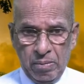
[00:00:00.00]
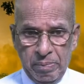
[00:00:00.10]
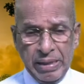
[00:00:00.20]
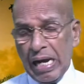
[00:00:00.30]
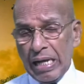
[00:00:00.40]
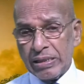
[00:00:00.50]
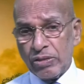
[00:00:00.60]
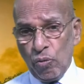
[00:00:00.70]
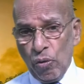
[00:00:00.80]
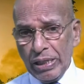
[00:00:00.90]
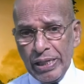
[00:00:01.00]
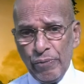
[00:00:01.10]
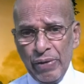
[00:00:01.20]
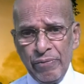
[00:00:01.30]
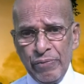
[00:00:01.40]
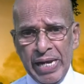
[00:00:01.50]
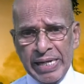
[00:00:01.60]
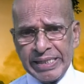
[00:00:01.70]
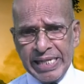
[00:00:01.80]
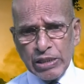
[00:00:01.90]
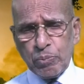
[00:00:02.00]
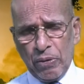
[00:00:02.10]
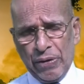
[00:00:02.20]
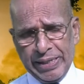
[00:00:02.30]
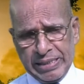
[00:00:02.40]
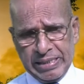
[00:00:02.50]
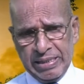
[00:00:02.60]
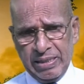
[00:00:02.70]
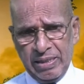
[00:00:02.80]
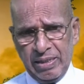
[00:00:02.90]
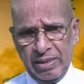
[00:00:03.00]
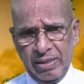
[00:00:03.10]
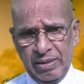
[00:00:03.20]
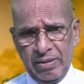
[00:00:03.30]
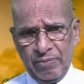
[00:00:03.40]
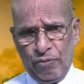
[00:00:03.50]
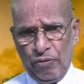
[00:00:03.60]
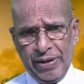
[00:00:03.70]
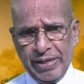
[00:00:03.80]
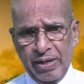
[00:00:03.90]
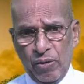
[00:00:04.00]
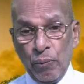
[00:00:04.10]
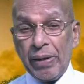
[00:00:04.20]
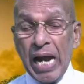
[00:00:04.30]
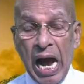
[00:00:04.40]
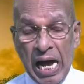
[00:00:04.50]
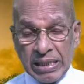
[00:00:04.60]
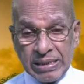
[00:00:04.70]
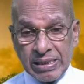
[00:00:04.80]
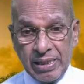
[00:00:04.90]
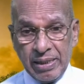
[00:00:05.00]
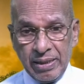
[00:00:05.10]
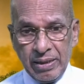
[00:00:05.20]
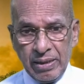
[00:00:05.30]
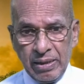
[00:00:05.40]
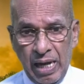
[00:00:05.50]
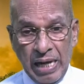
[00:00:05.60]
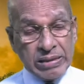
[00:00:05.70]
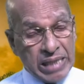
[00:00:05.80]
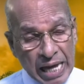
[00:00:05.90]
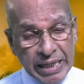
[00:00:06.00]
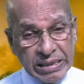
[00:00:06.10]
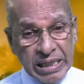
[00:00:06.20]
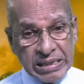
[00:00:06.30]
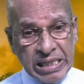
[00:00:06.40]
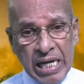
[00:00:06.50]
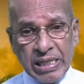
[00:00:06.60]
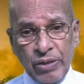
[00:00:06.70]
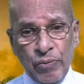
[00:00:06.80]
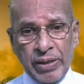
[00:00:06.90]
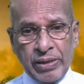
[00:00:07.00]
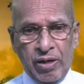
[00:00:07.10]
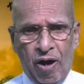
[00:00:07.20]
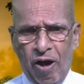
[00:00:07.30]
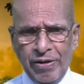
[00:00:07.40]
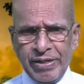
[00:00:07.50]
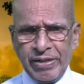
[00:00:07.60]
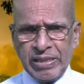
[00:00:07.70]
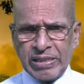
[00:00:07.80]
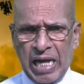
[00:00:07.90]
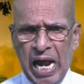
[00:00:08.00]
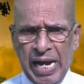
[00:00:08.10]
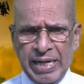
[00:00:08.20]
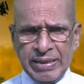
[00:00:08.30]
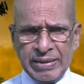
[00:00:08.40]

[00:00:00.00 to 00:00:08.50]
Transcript: Because only when we are desperate for it, we ask. And that is exactly what God desires.